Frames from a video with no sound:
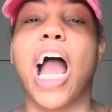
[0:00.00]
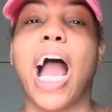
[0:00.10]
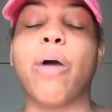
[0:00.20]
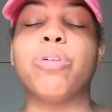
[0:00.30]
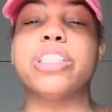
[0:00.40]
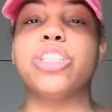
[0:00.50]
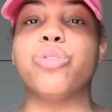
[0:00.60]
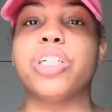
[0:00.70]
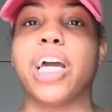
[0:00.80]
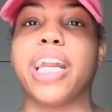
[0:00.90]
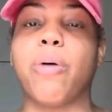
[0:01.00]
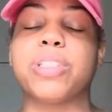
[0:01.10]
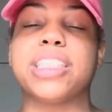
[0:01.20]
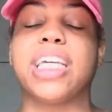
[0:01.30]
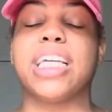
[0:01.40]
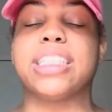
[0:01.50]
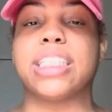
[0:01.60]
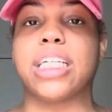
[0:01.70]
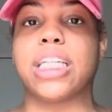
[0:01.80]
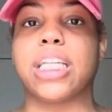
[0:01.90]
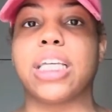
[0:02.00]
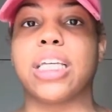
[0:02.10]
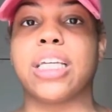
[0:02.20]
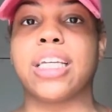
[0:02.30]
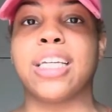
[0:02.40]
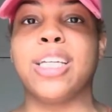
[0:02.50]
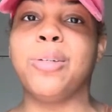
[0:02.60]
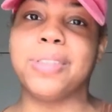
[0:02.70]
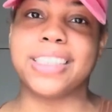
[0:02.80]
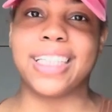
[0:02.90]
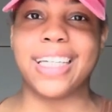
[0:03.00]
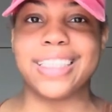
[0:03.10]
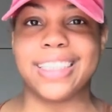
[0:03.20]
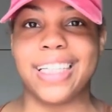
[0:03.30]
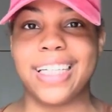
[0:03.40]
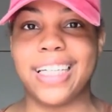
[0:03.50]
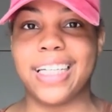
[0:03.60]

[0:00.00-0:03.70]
I wasn't doing nothing. I was kissing. You was kissing?